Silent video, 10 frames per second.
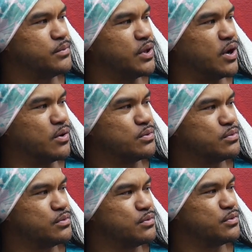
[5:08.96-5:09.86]
You know?
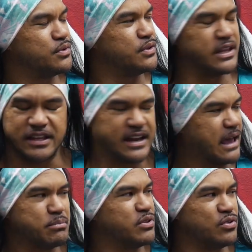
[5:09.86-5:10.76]
It didn't
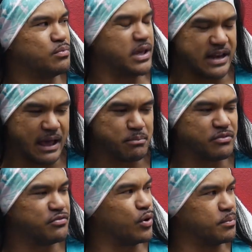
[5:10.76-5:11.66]
happen to me. It
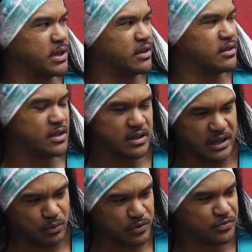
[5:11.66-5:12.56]
happened for me.
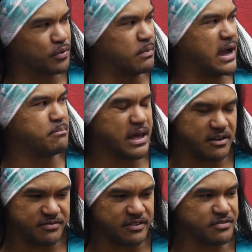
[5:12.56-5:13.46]
It was for my
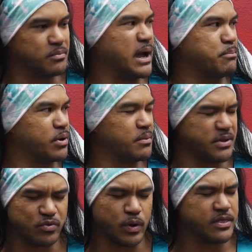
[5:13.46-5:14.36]
benefit, for my
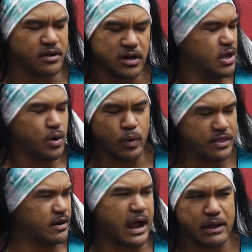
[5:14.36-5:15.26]
purpose. Whether
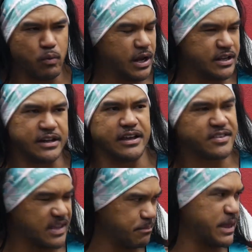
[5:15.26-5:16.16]
I wanted to
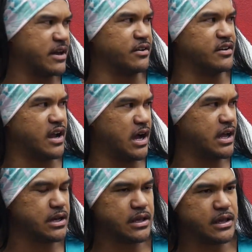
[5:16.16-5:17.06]
accept that or
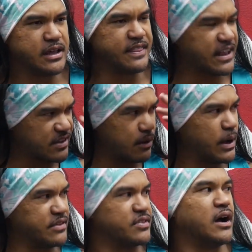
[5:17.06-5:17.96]
not, that's how
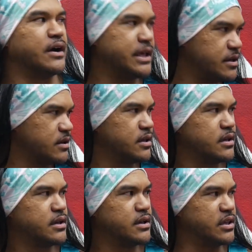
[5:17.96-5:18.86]
I saw it.
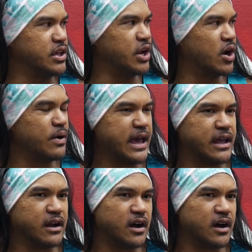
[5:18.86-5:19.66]
You know? And